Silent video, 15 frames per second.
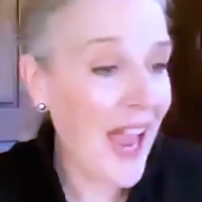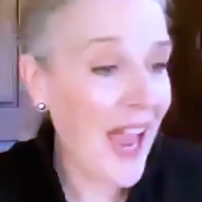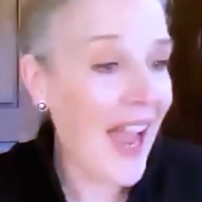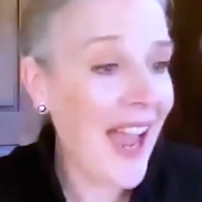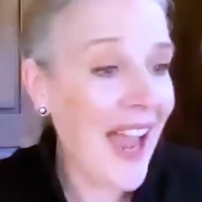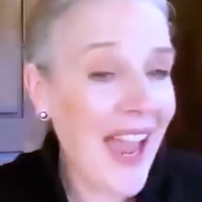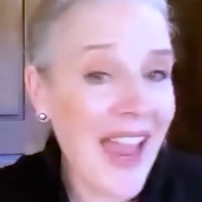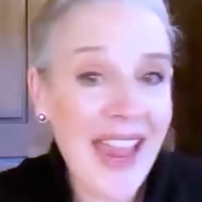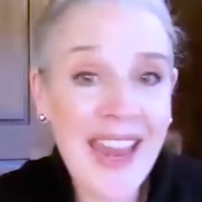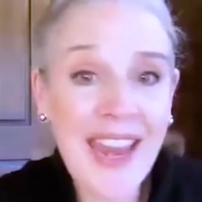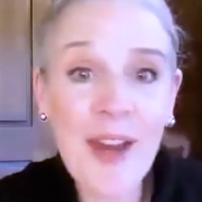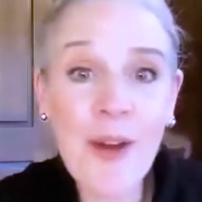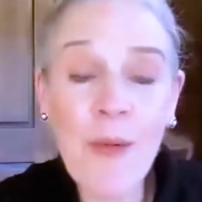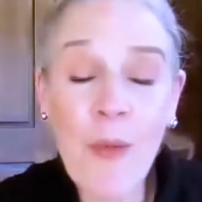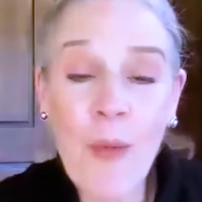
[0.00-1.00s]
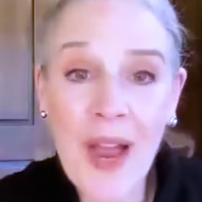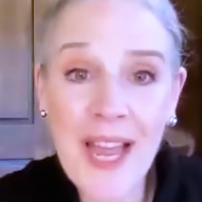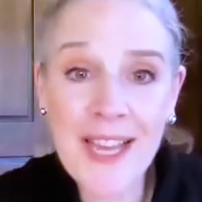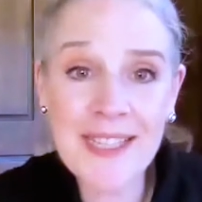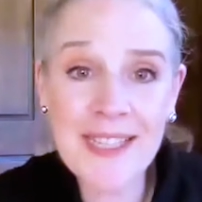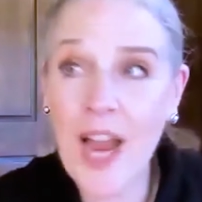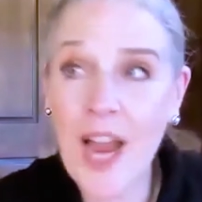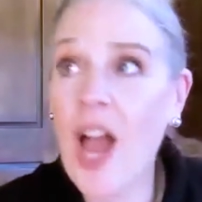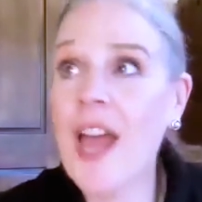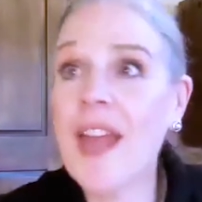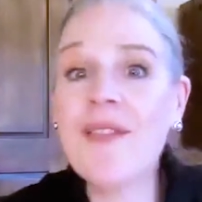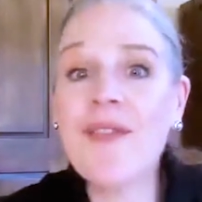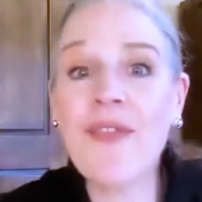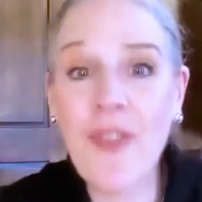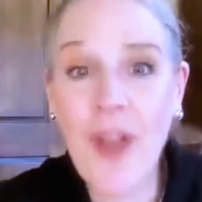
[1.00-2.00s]
I was on
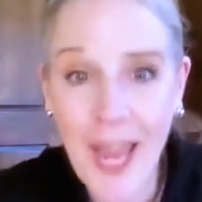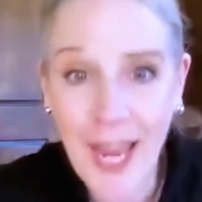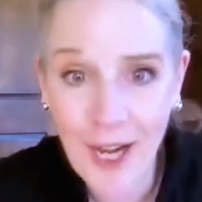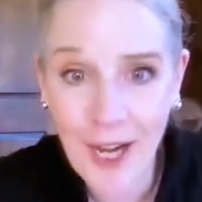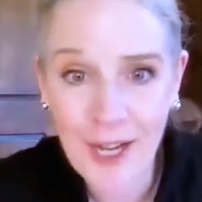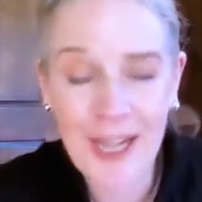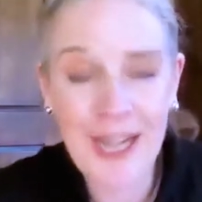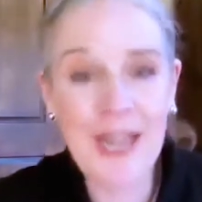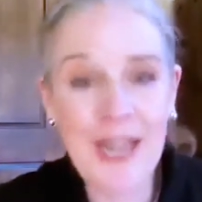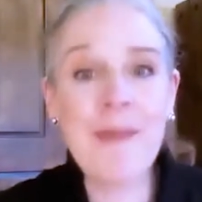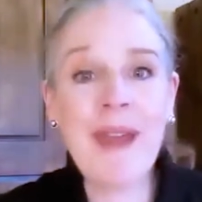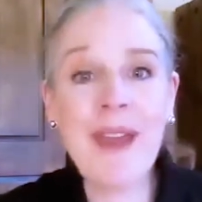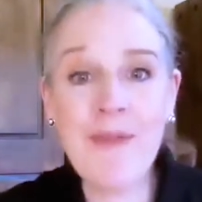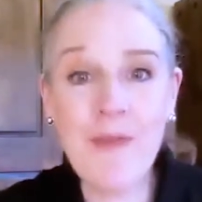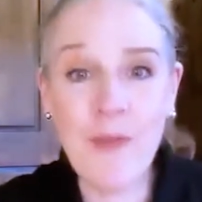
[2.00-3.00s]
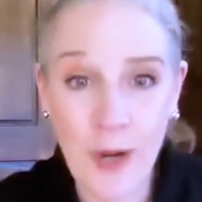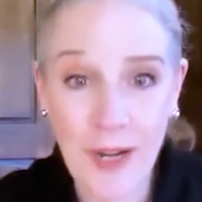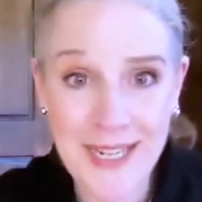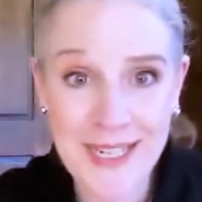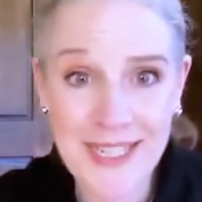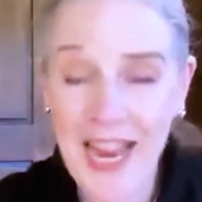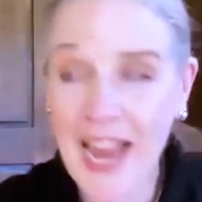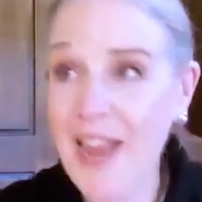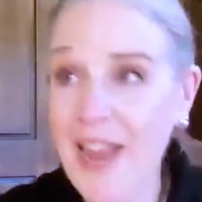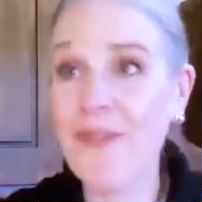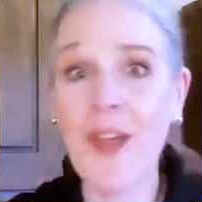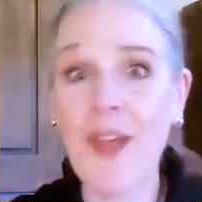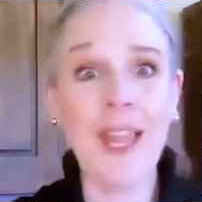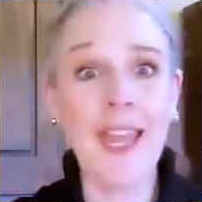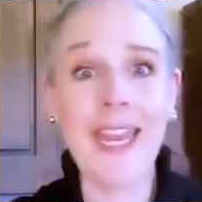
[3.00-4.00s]
fire in my forties. I
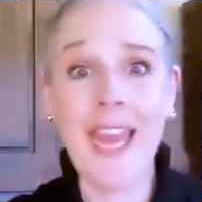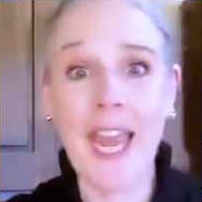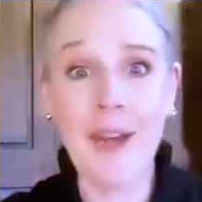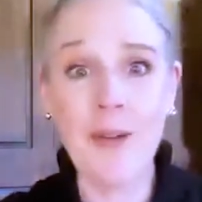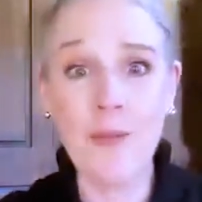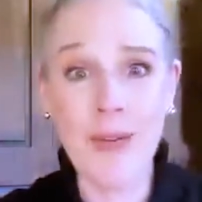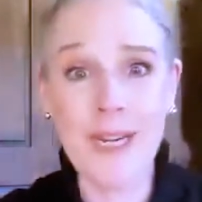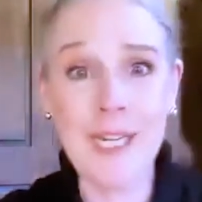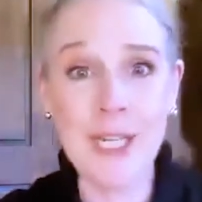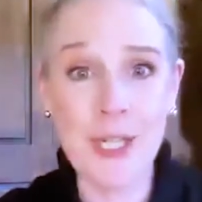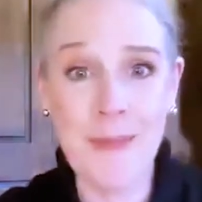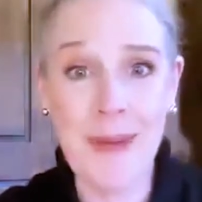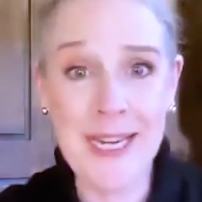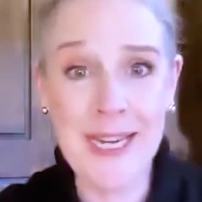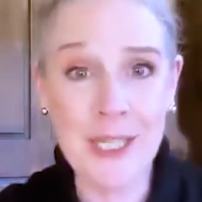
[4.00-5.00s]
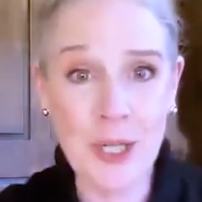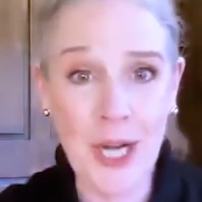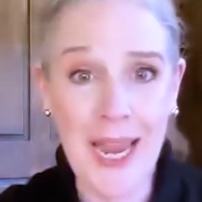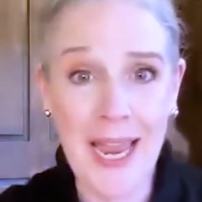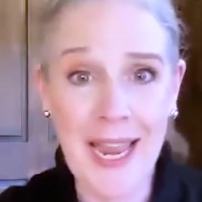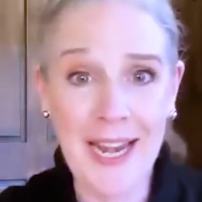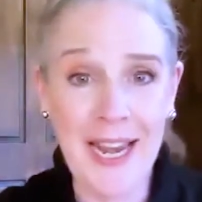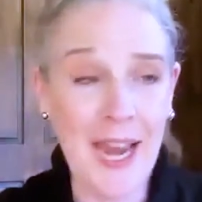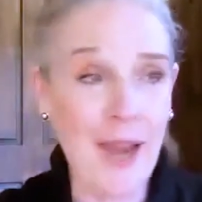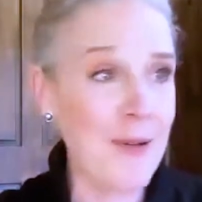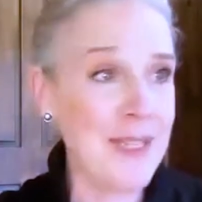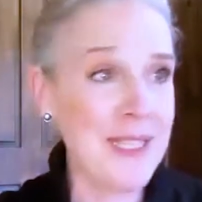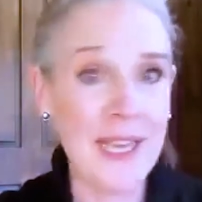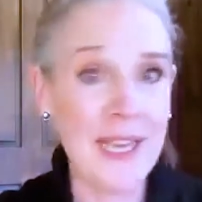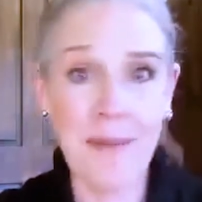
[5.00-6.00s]
felt like I'd reached my stride. I
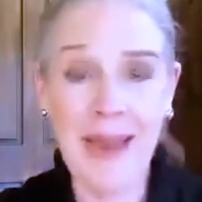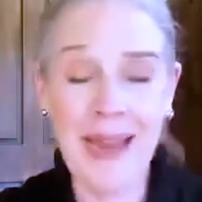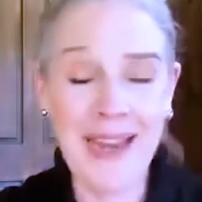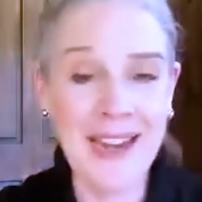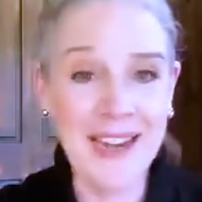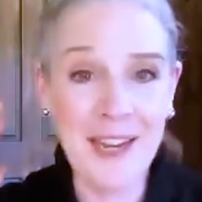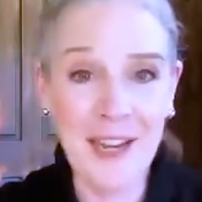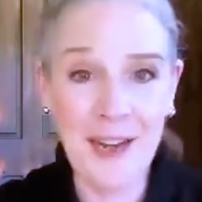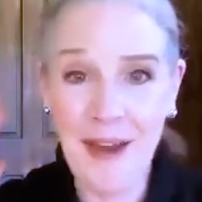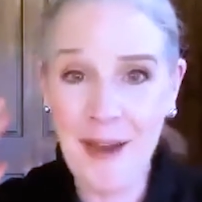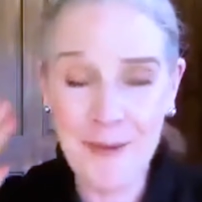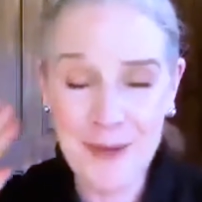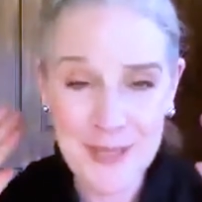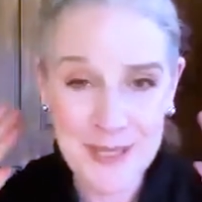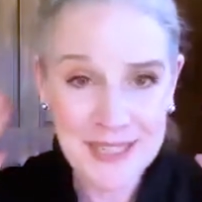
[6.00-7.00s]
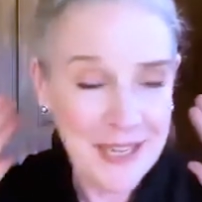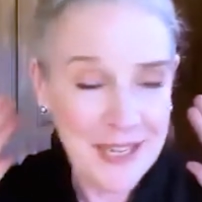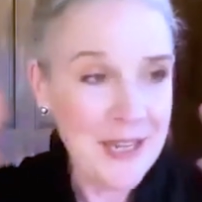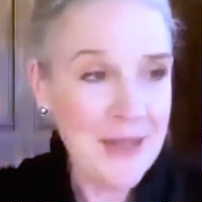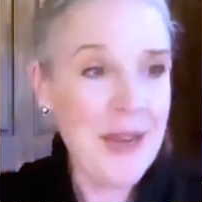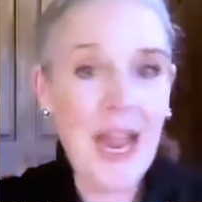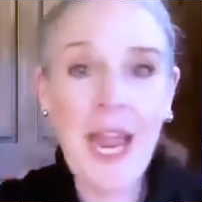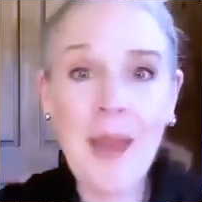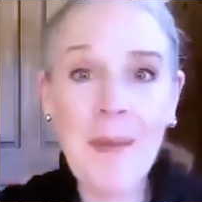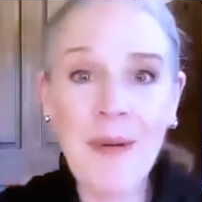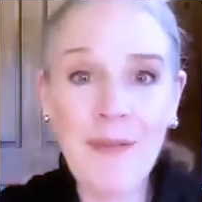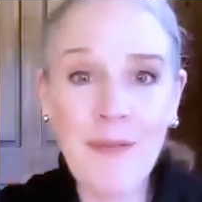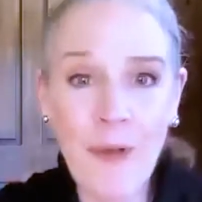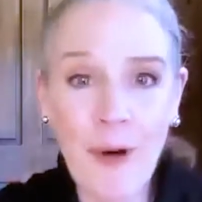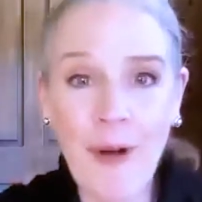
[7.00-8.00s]
was at my, you know, I was high
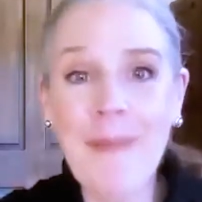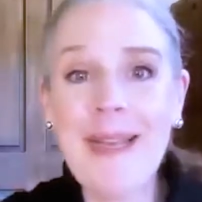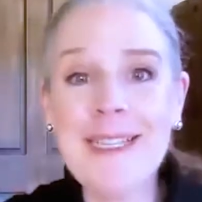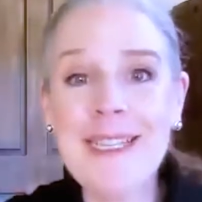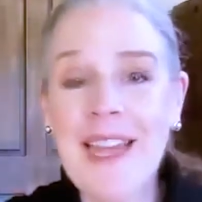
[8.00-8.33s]
performance.